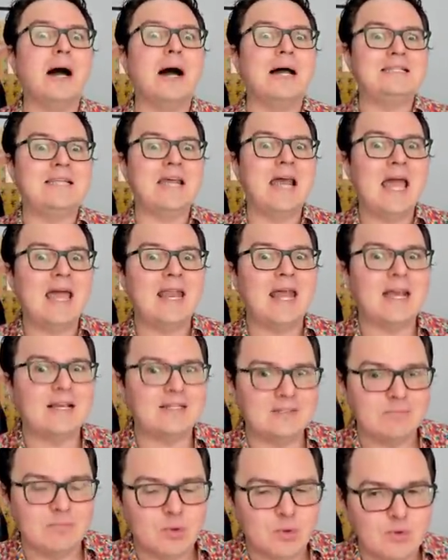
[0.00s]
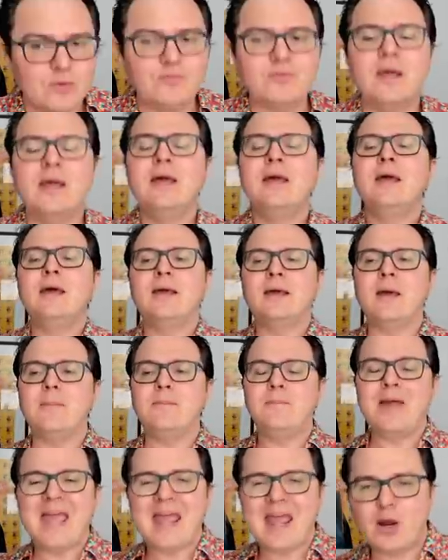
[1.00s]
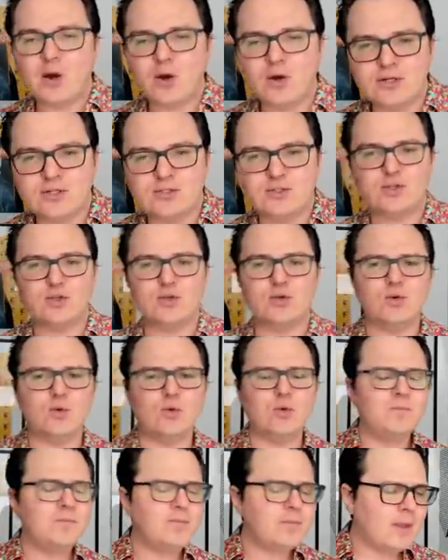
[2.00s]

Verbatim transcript: a 10x move compared to